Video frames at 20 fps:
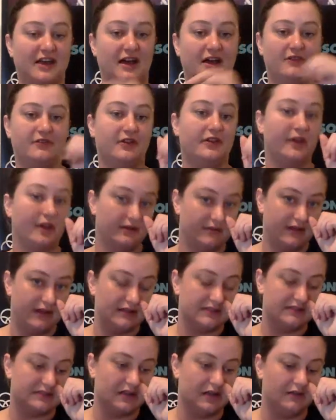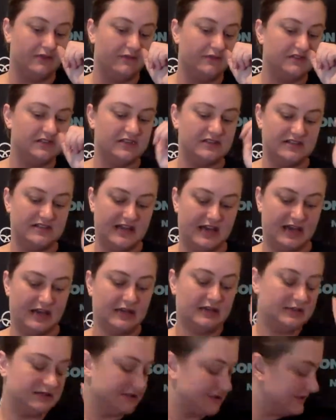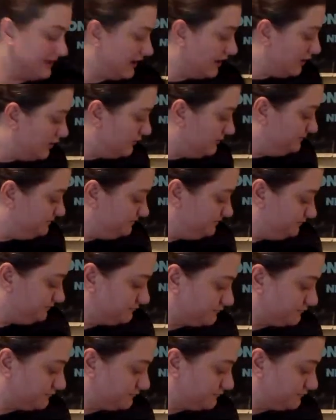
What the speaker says: have a lot of that stuff today. So